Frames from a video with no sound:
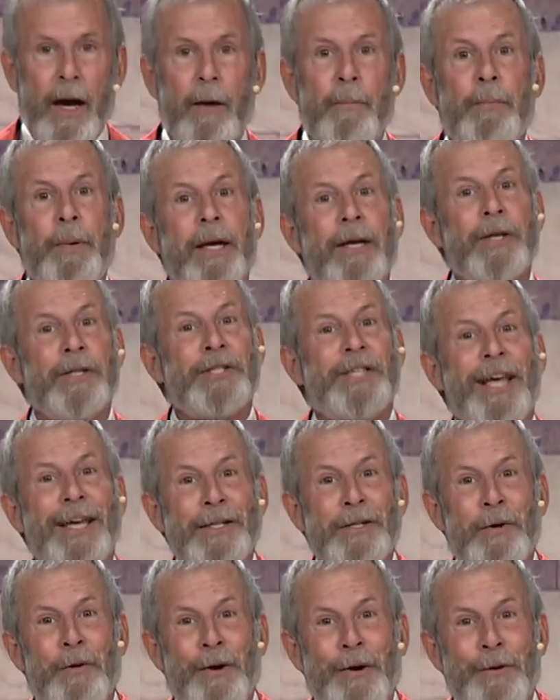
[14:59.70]
Because
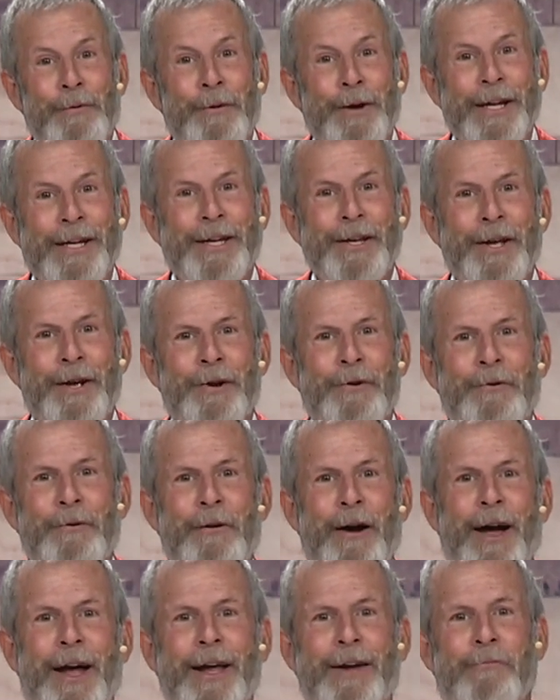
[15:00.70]
that's what we do,
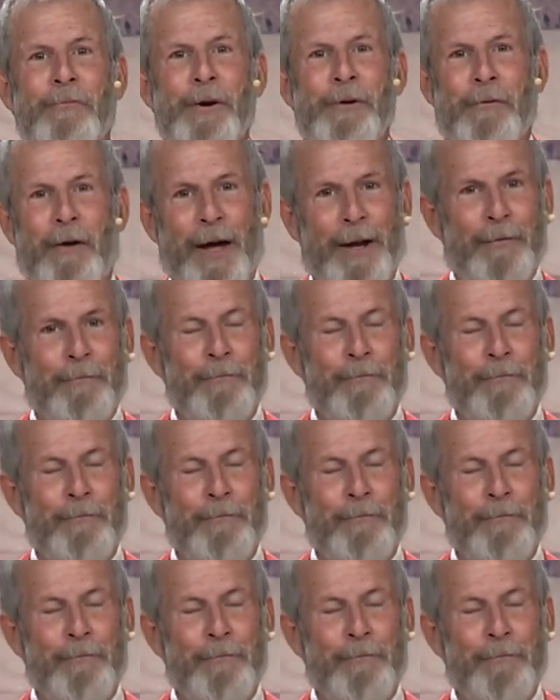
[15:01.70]
right? We write a